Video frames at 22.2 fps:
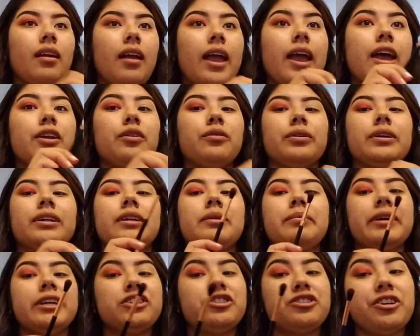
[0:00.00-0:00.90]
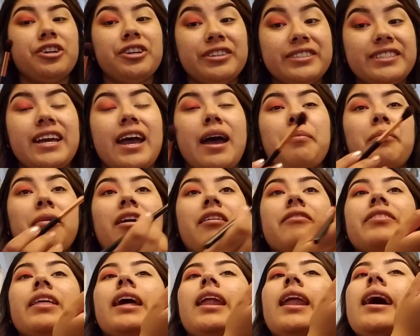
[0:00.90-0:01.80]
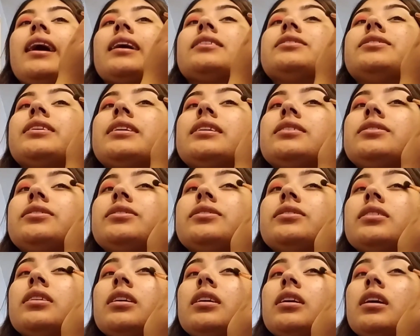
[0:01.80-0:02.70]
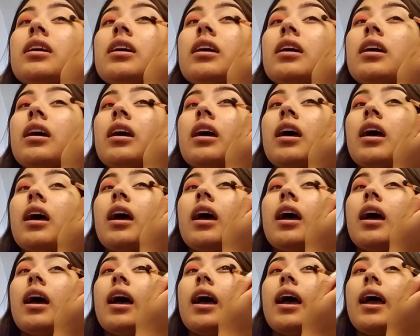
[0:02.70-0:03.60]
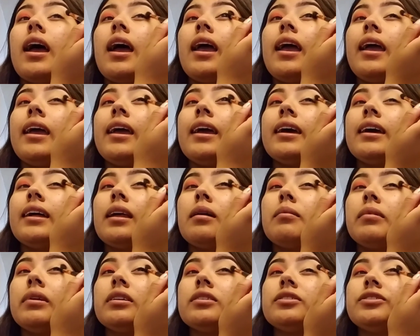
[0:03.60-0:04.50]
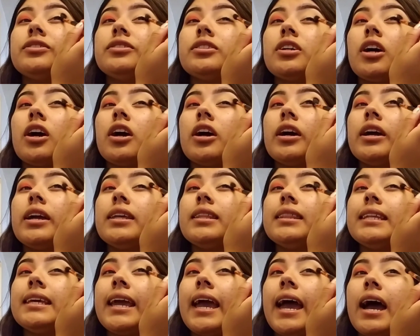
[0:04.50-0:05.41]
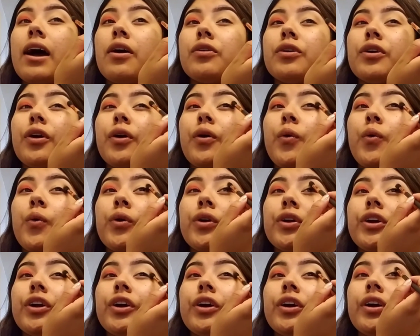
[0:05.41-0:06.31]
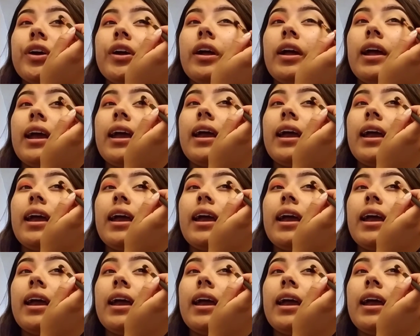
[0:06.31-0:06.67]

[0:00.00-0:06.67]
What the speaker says: and really make sure you tap off that excess. And I'm going to start in the outer corner